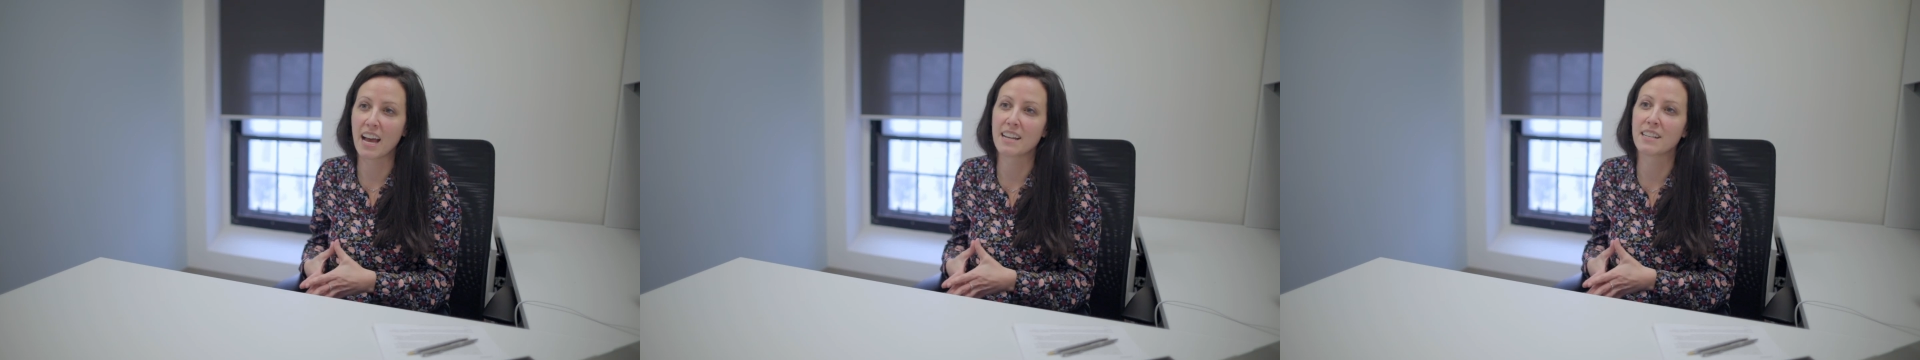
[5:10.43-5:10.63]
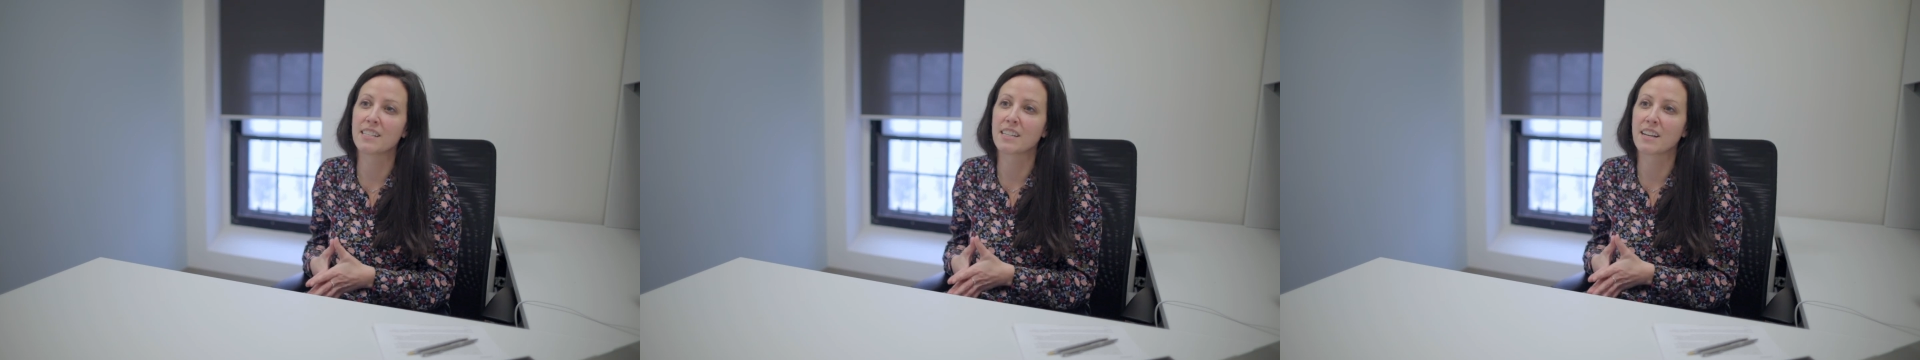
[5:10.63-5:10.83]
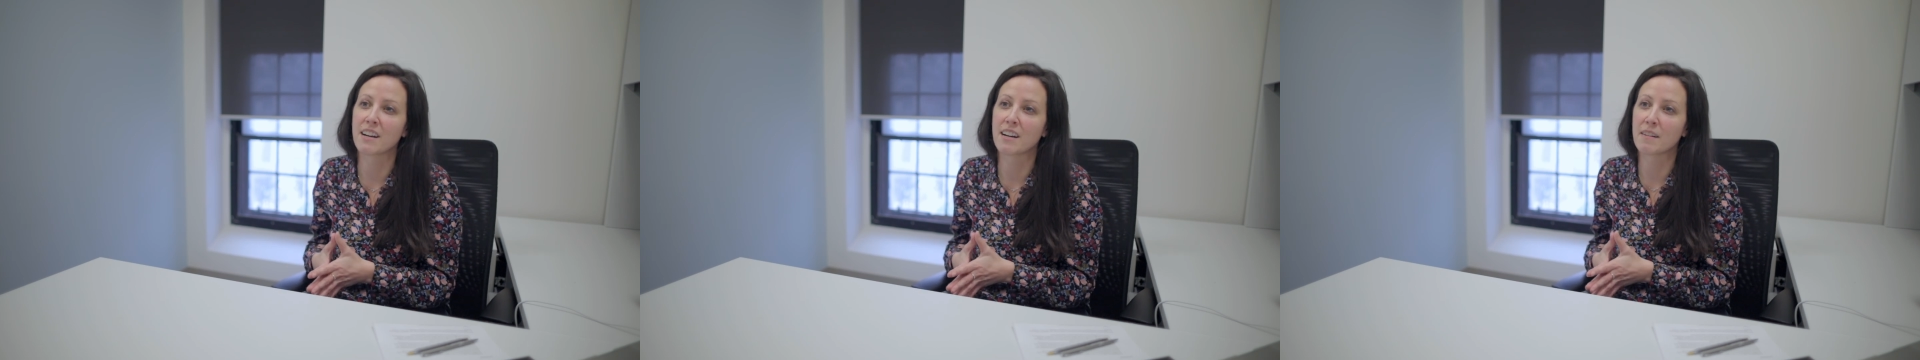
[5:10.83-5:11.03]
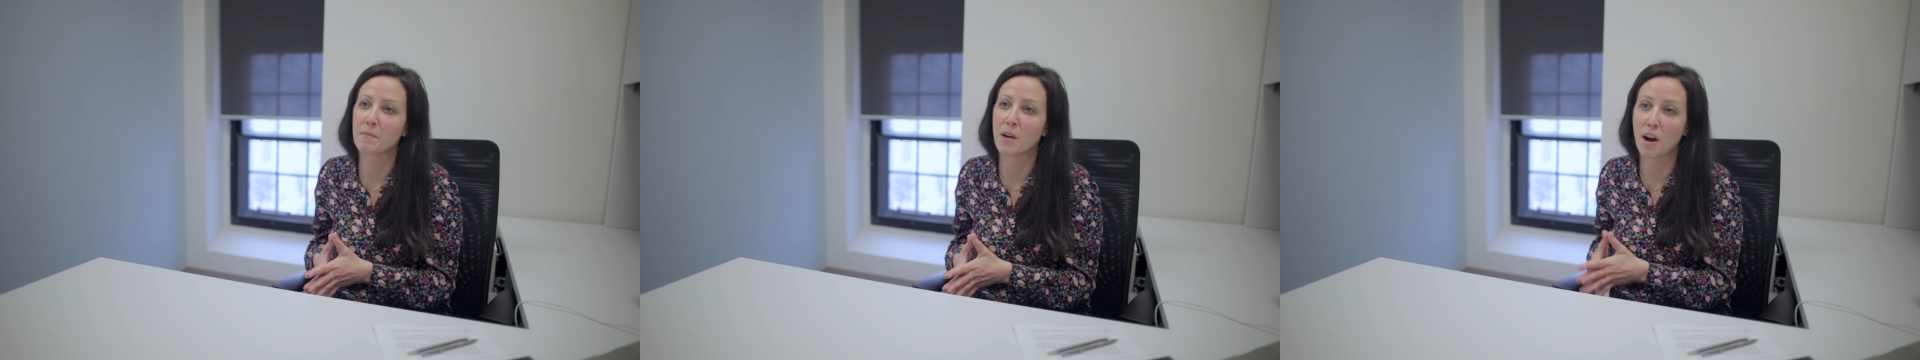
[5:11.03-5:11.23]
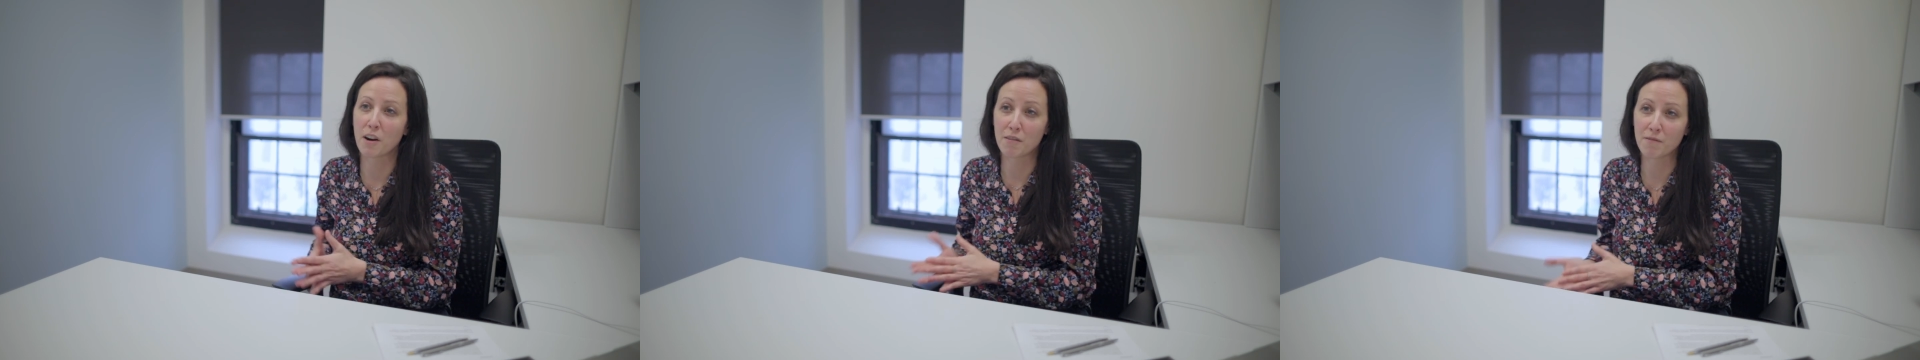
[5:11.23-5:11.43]
and
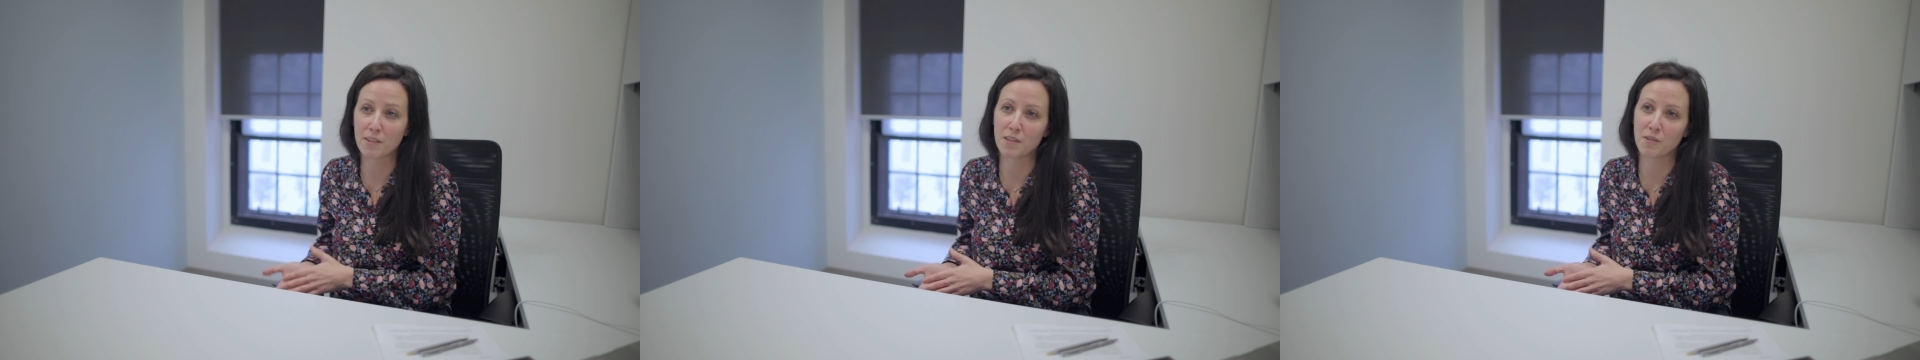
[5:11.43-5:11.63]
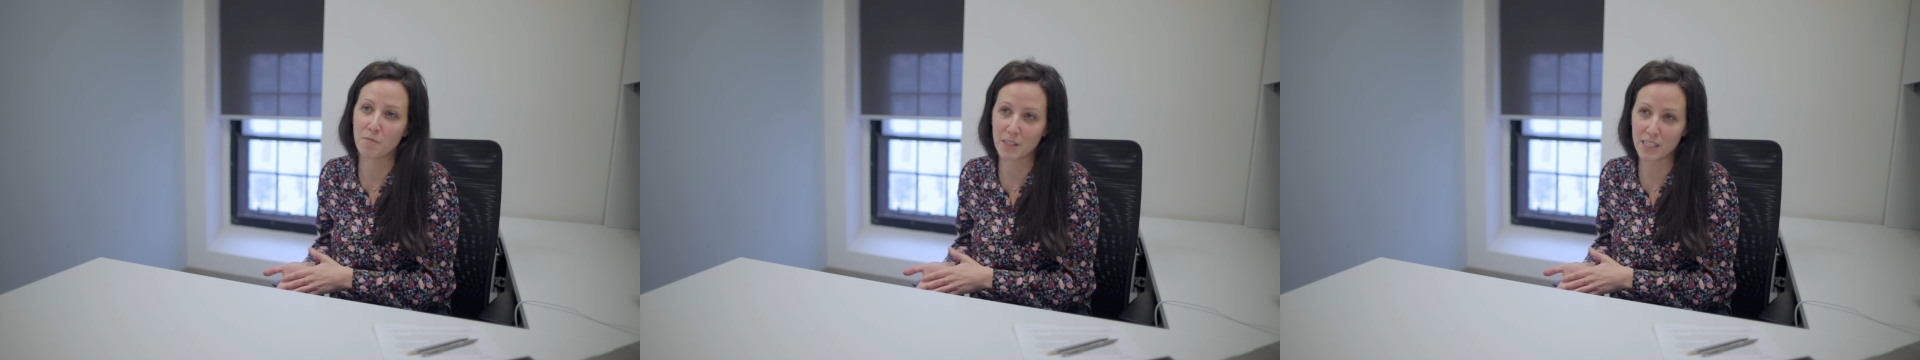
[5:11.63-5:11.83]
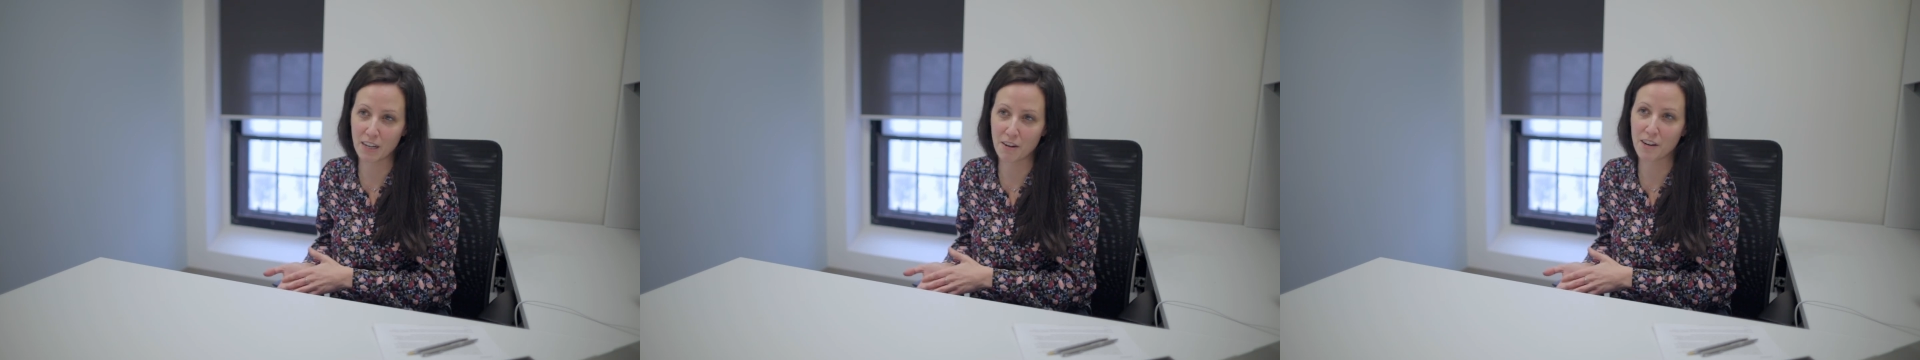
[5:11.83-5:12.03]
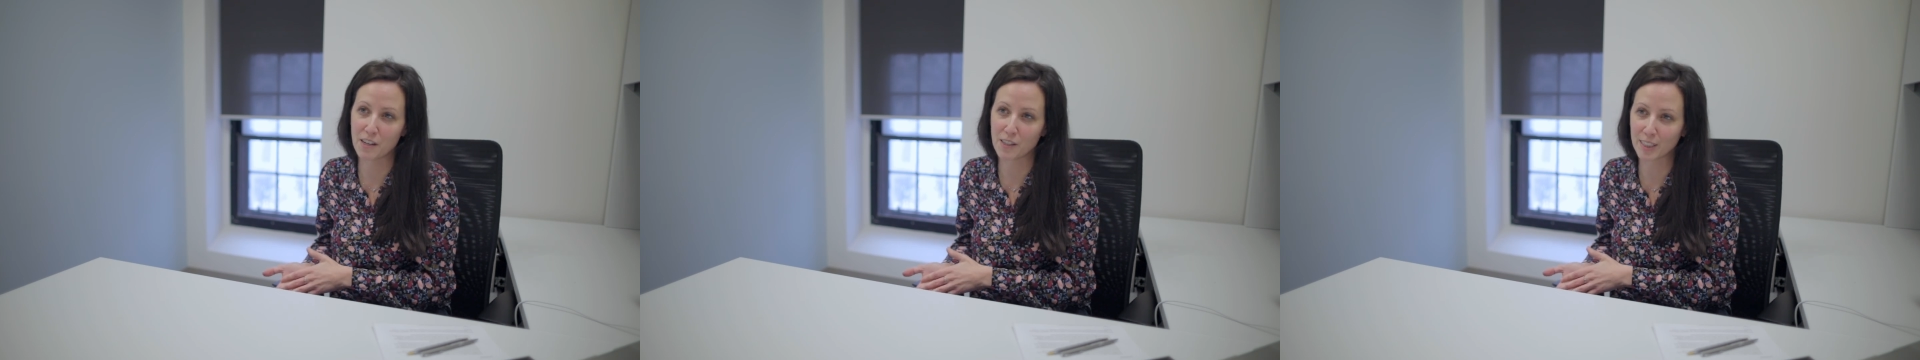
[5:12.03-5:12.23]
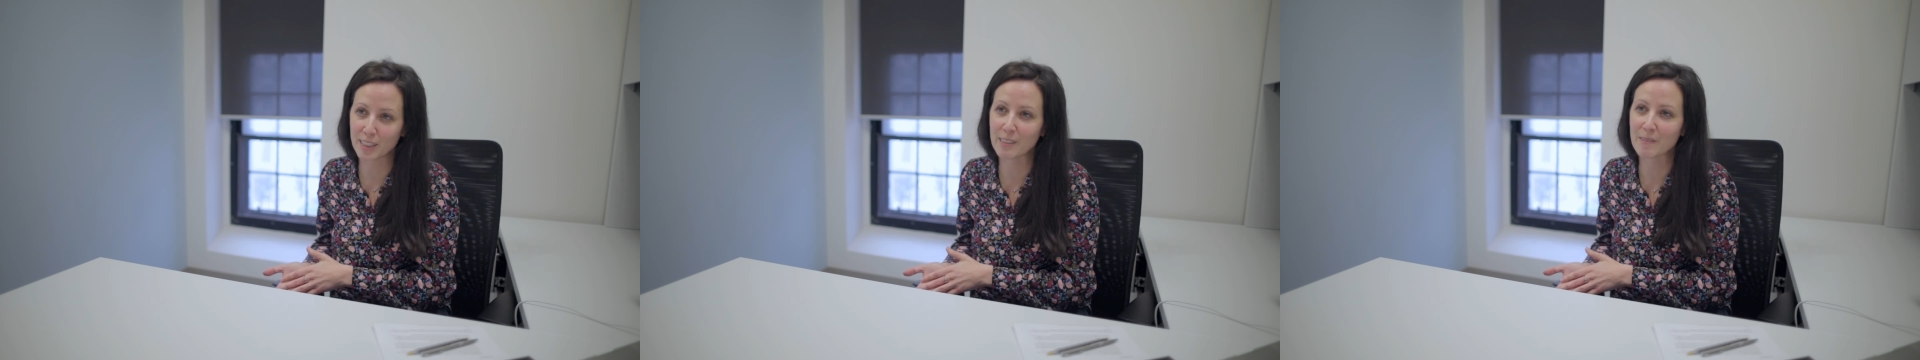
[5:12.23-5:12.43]
artificial
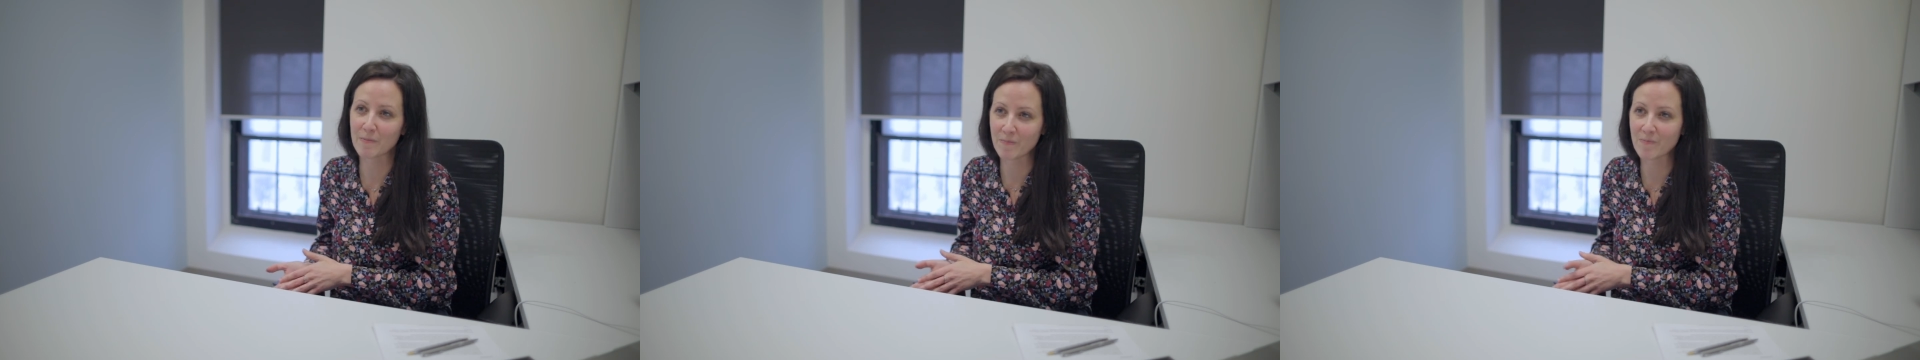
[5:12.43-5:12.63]
materials.